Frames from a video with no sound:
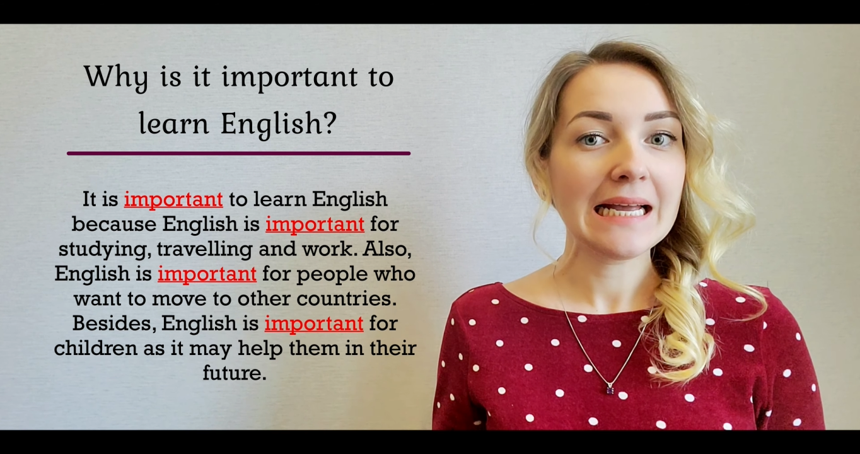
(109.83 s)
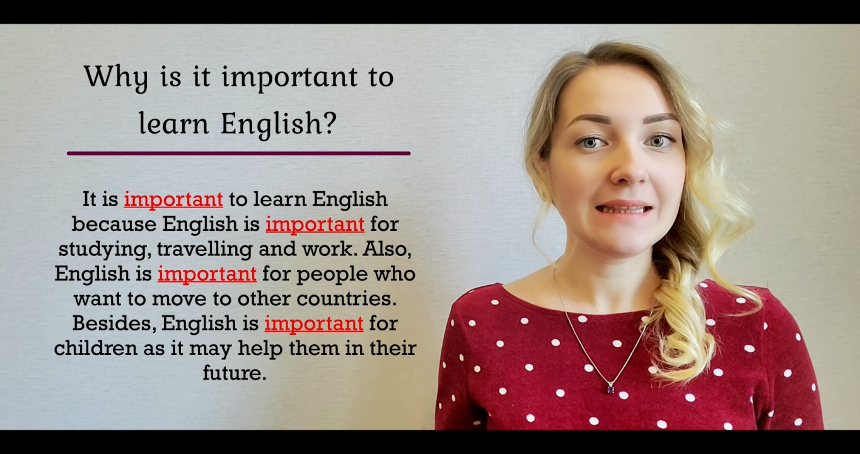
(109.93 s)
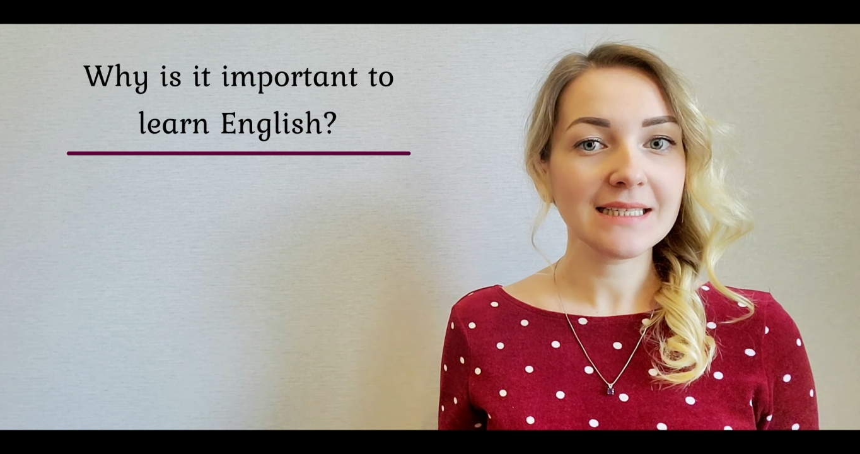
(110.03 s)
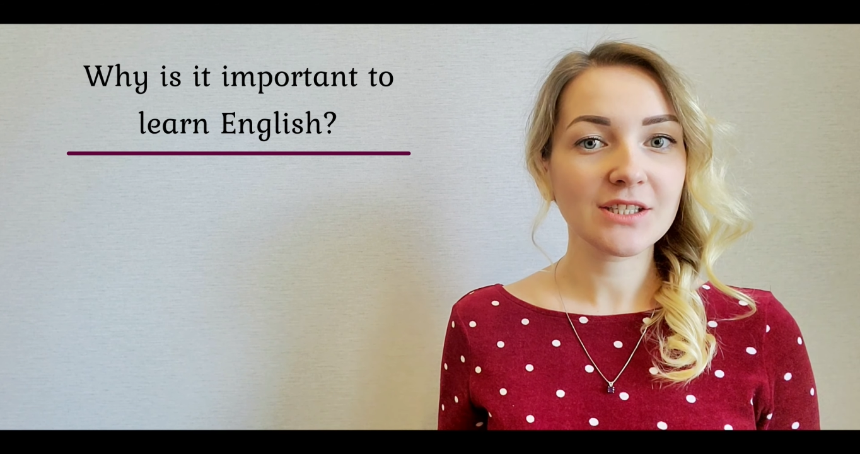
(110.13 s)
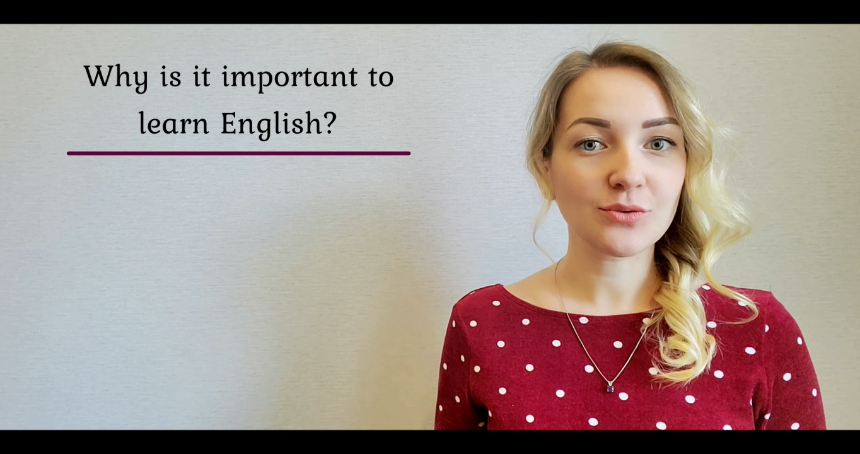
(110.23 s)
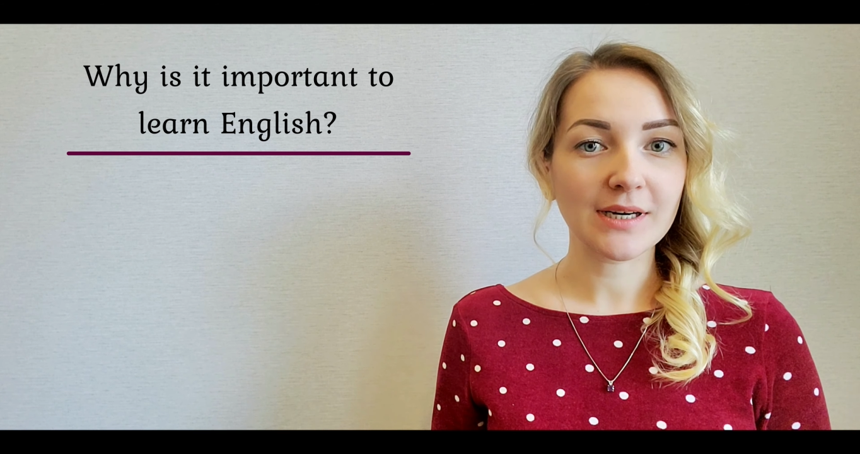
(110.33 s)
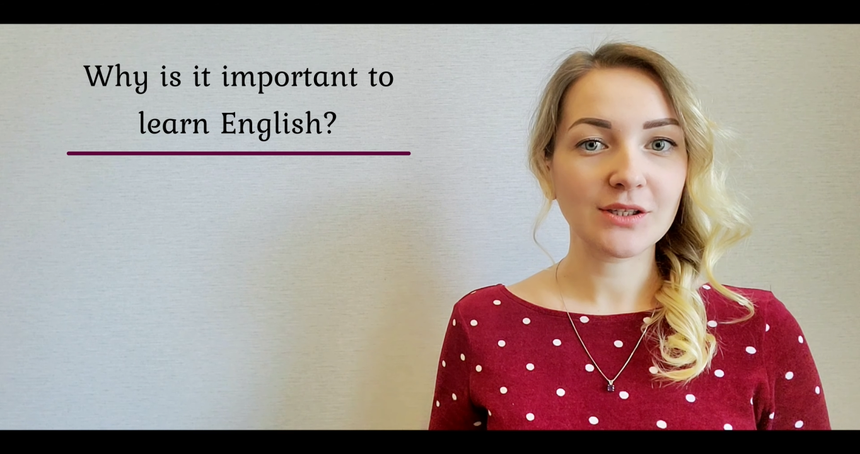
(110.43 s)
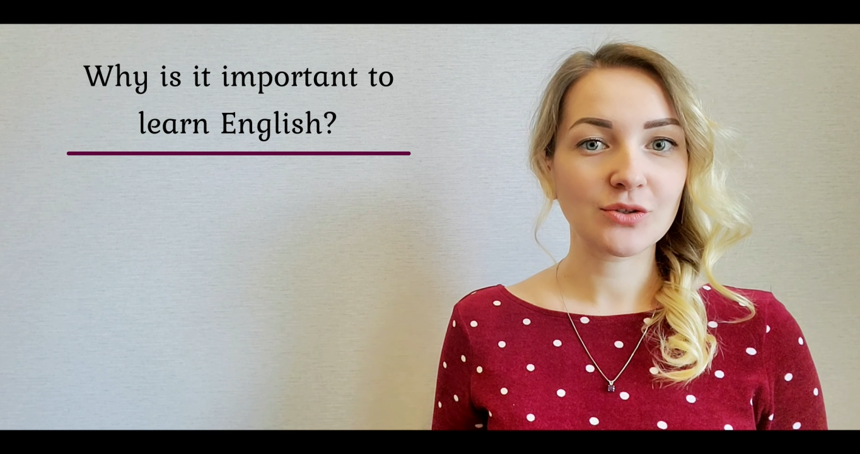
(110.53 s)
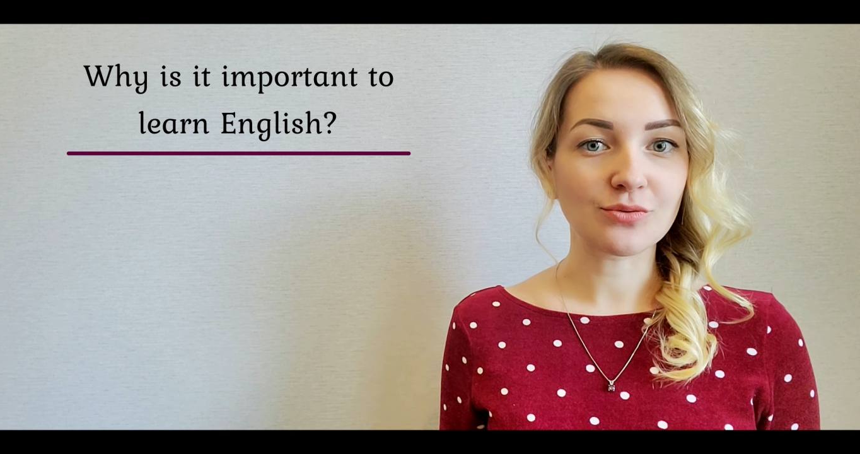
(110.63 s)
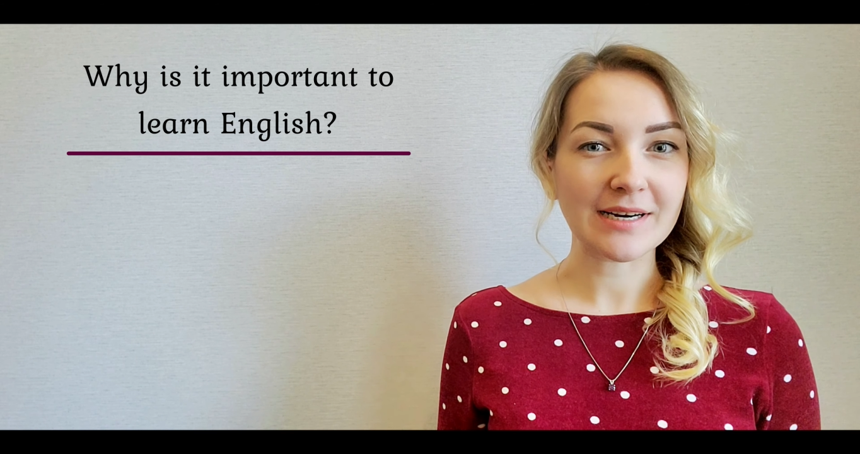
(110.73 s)
Let's try
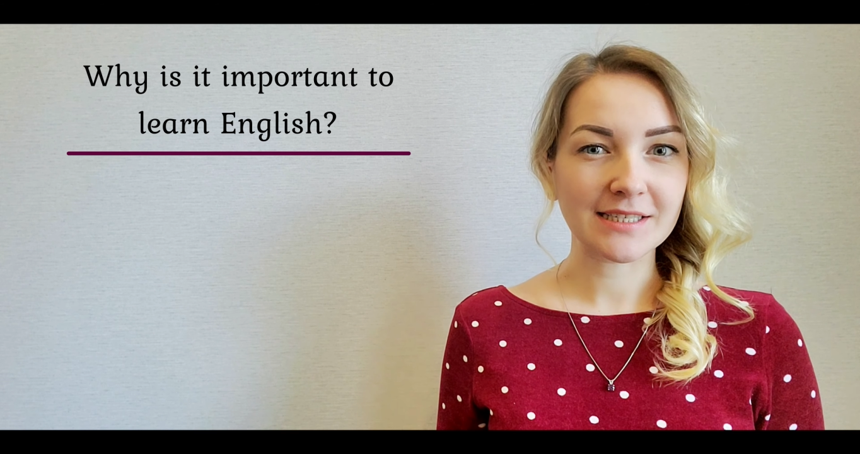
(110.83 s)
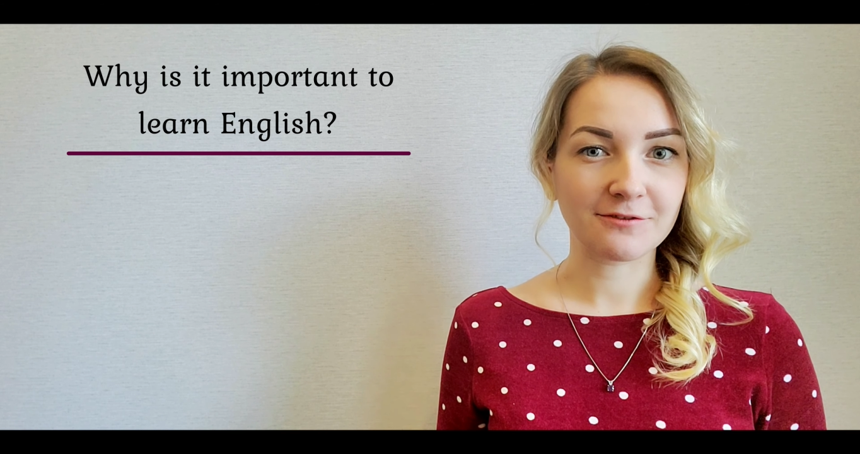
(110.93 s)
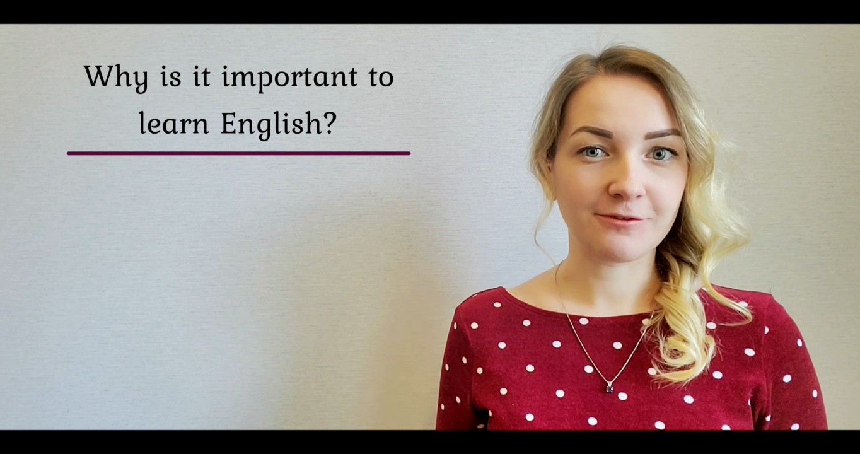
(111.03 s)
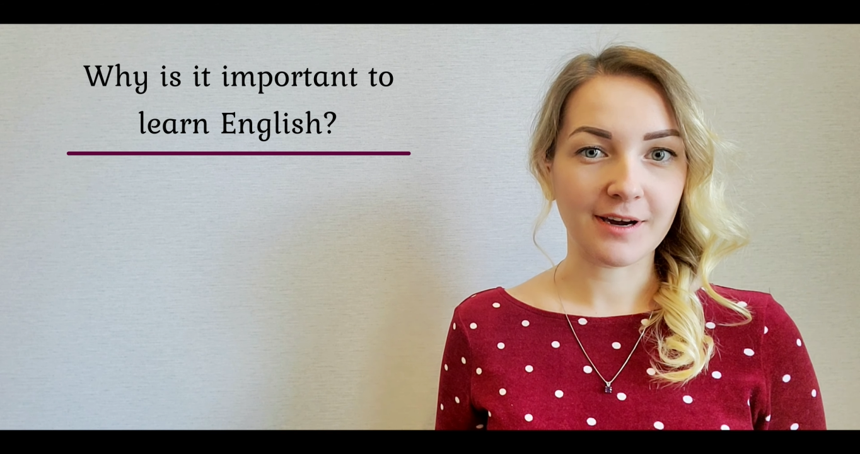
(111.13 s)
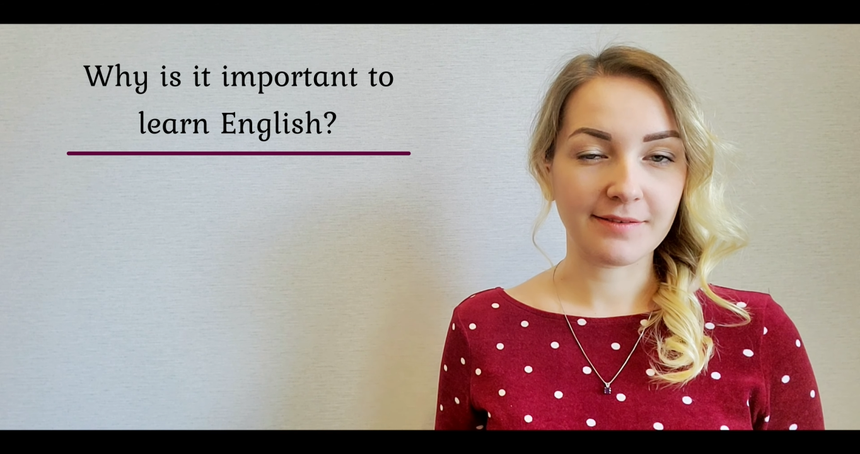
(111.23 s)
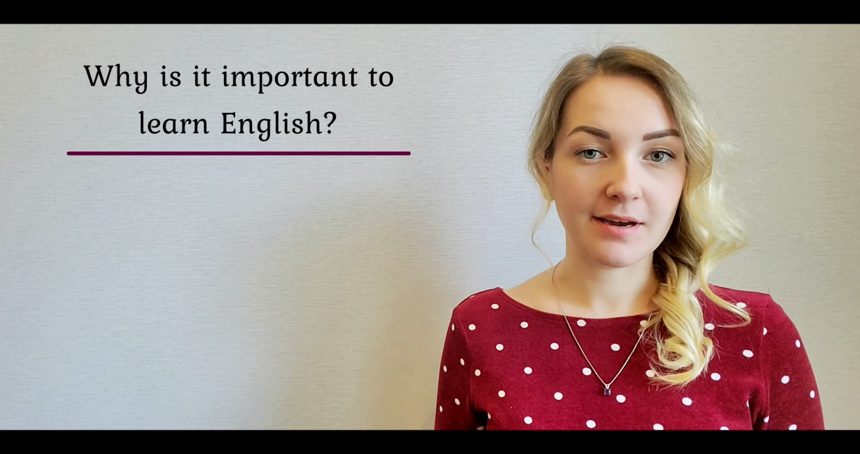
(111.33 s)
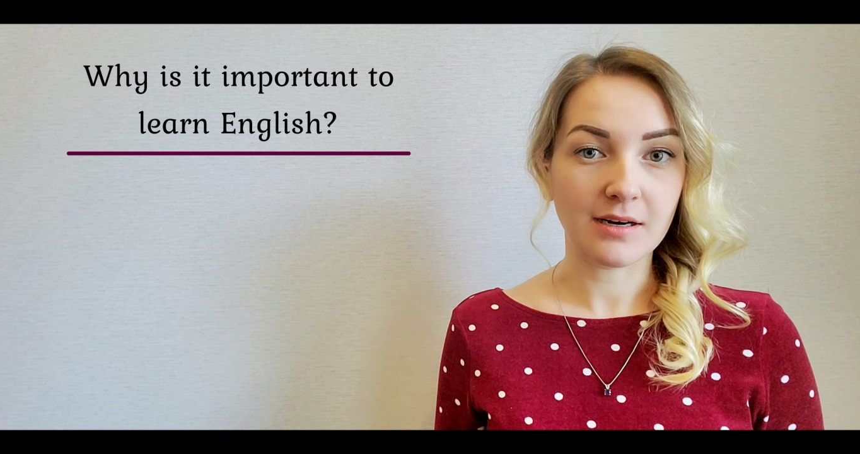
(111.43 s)
to rectify the